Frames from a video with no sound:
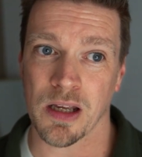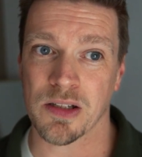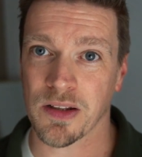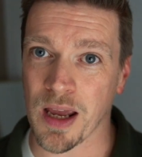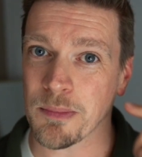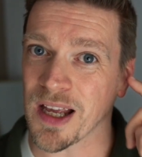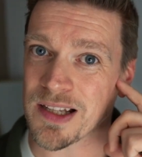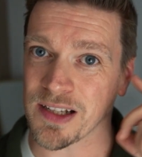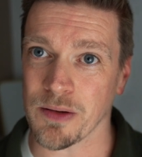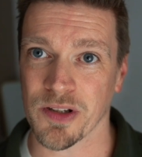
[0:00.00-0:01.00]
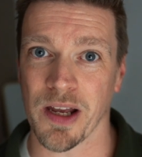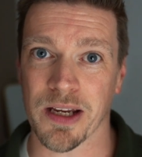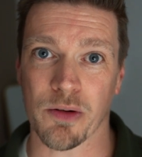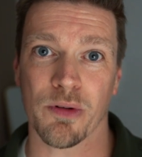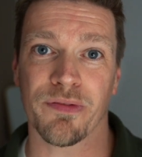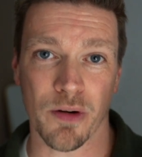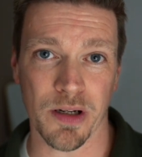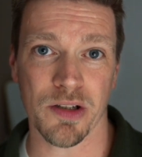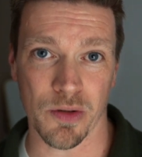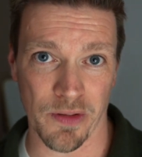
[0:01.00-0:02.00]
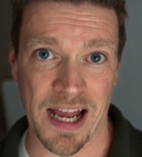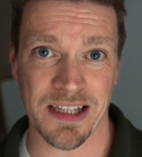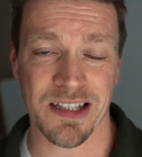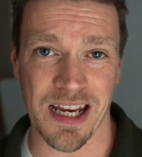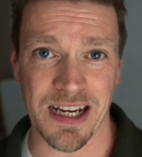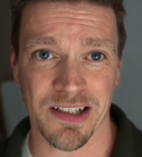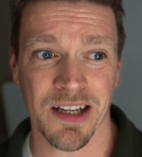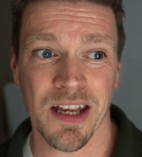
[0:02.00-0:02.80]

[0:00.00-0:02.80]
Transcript: To them, that sounds like you're referring to that state.